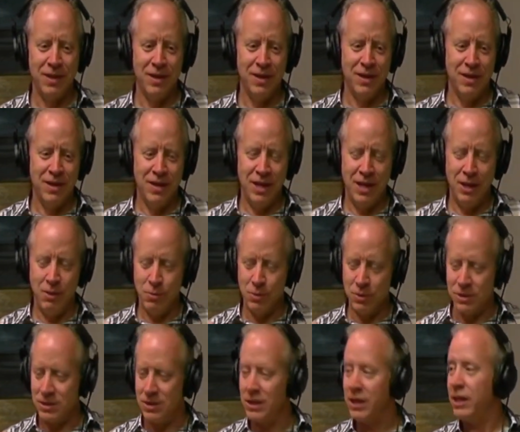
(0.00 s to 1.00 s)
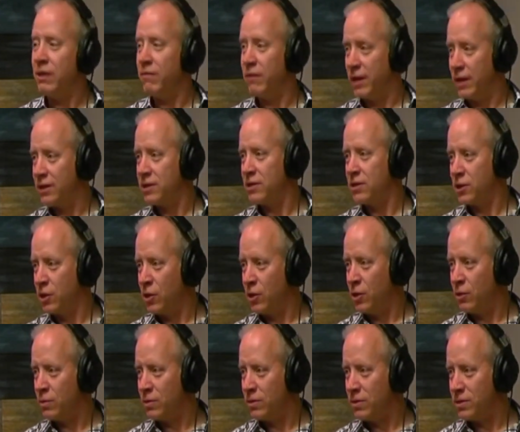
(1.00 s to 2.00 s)
he was leaving to
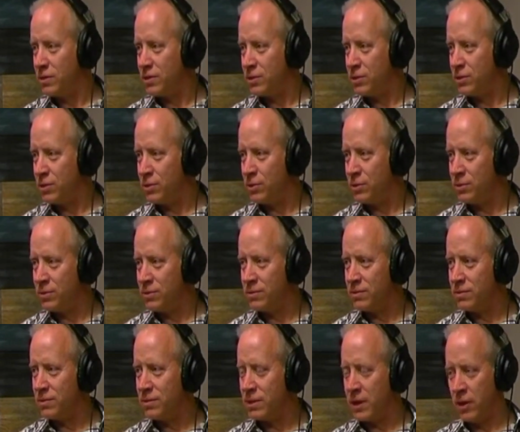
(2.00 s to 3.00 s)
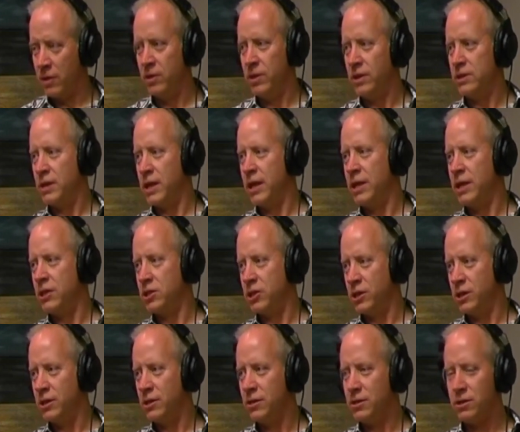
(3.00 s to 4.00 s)
go to Southeast
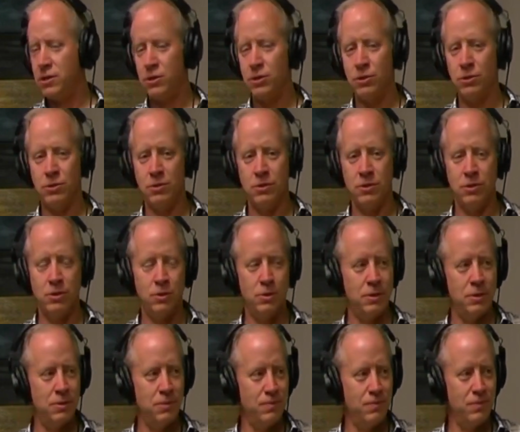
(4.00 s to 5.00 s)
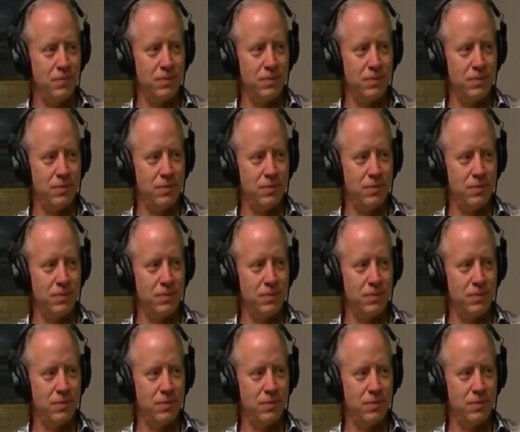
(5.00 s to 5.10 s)
Asia to do